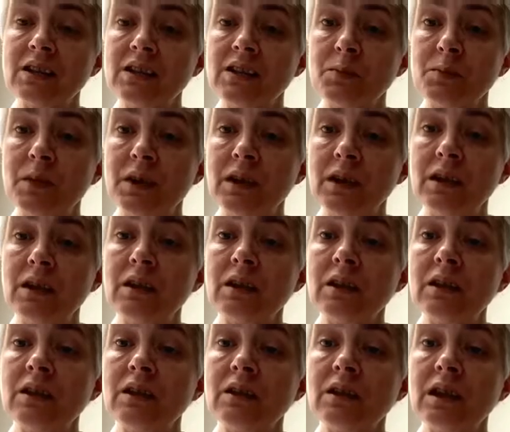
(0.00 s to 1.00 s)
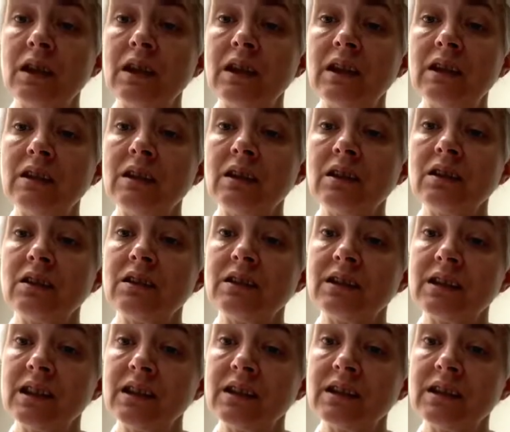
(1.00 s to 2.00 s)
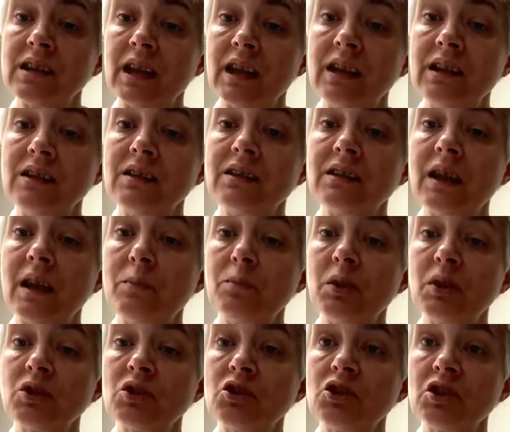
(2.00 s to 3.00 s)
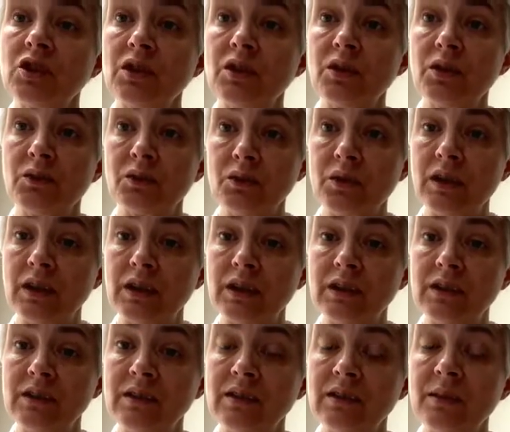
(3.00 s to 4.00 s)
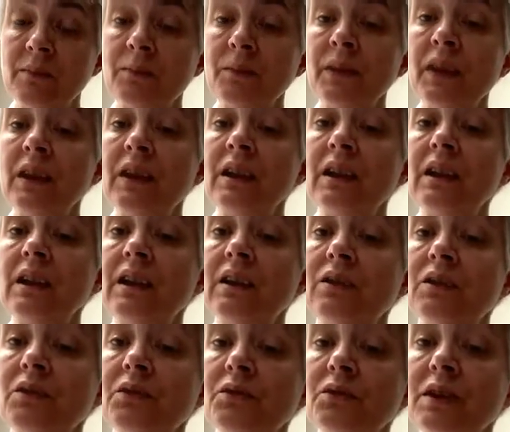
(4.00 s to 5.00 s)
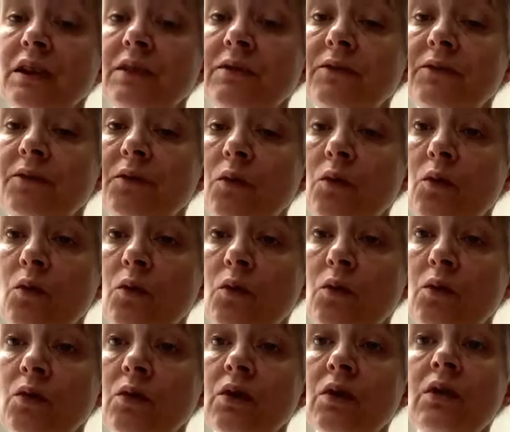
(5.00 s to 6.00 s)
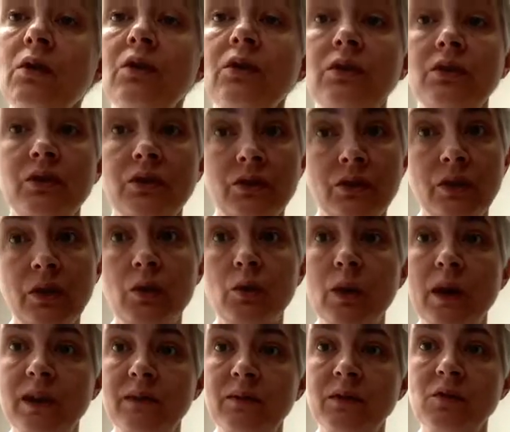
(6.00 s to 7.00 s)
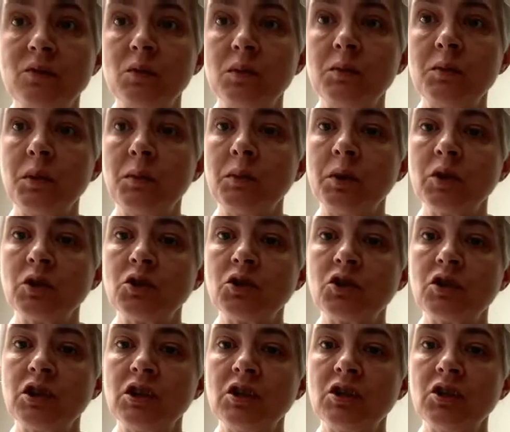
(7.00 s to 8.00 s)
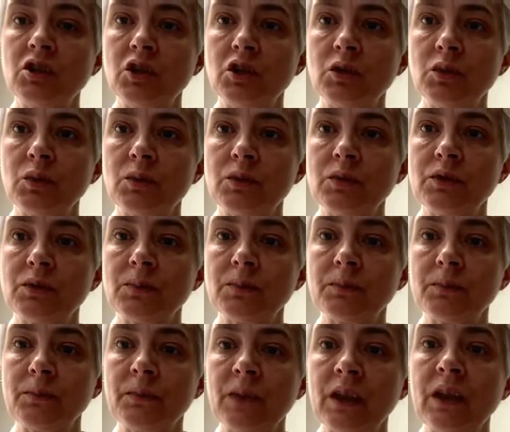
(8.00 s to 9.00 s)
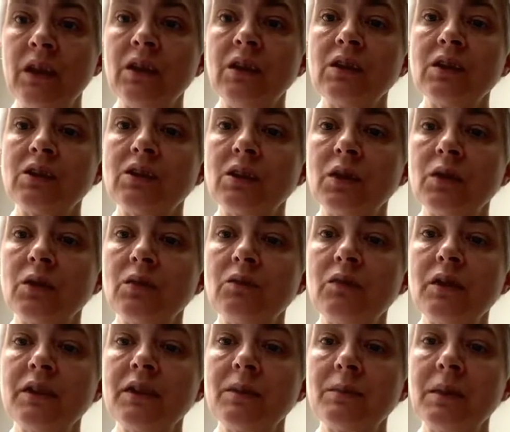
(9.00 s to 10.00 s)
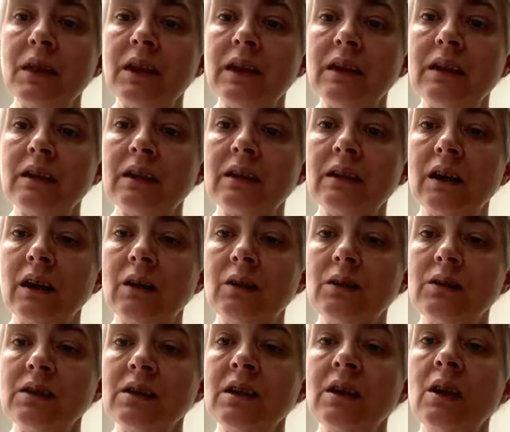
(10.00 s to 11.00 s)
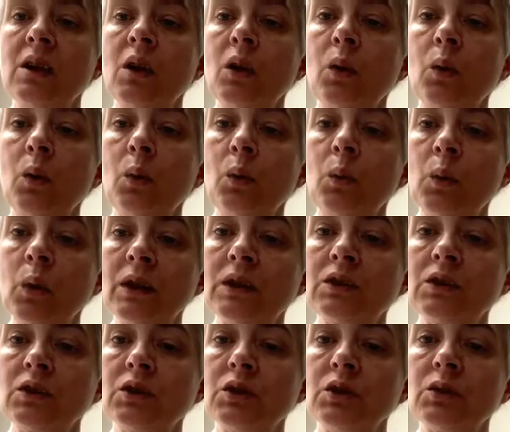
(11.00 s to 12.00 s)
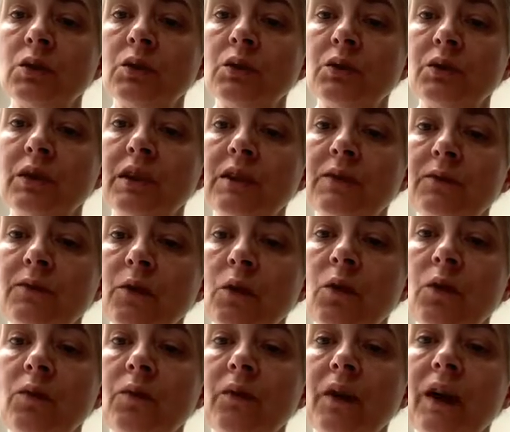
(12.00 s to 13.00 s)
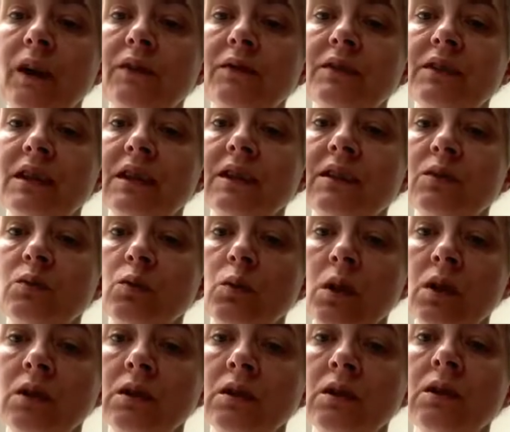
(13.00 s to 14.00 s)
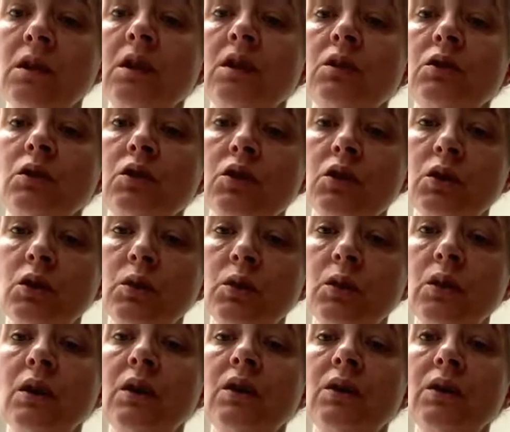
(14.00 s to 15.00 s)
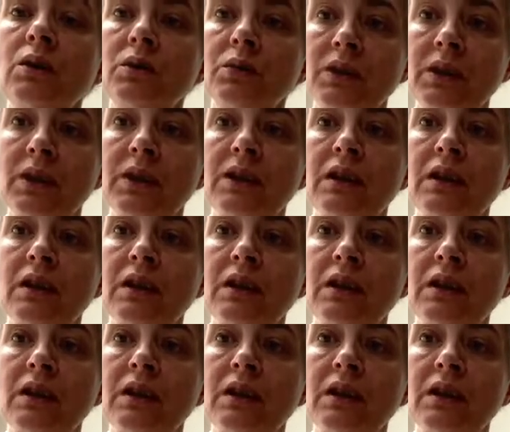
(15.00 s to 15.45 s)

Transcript: to be that in 6/8 they're bunched in 3s. In 3/4 the quavers would be bunched in 2s. So the rhythm here goes 1, 2, 3, 4, 5, 6, 1, 2, 3,